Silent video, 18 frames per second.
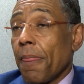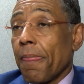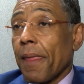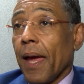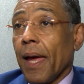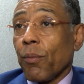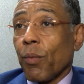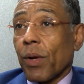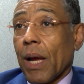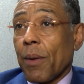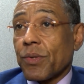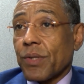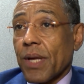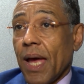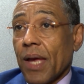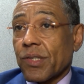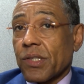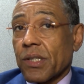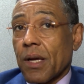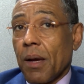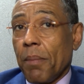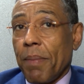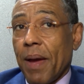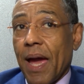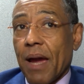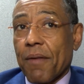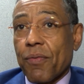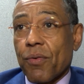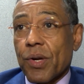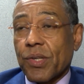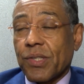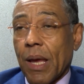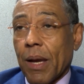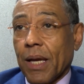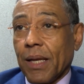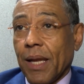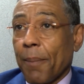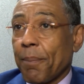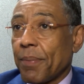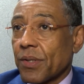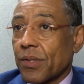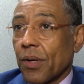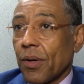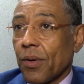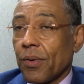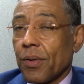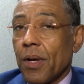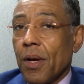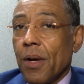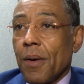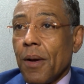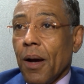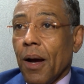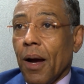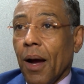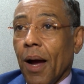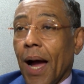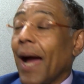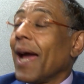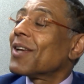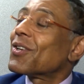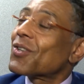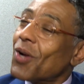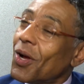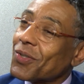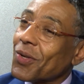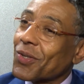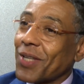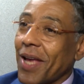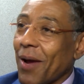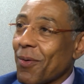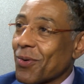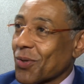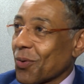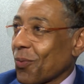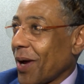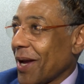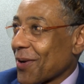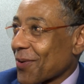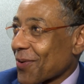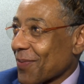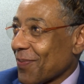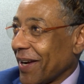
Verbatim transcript: And when I was asked to come back for a second episode, uh, I should also say I was a waiter in